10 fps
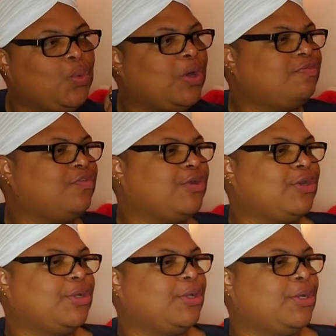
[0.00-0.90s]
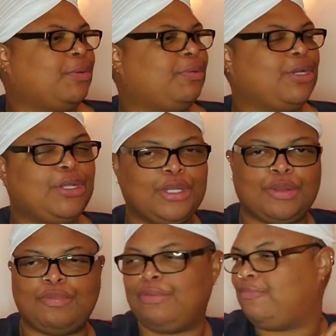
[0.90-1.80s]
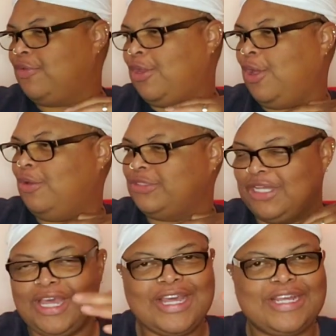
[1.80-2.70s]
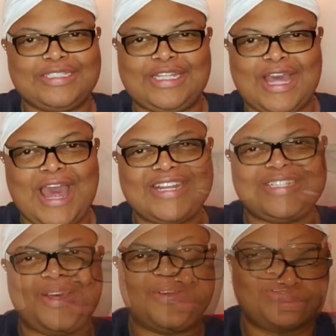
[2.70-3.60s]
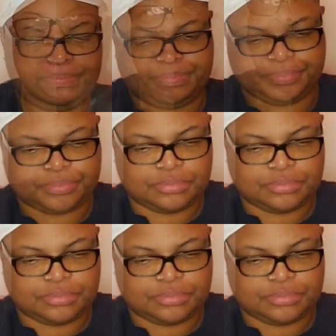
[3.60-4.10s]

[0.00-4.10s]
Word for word: one for the uh, plug and one for the hole. Is that how the song goes? No.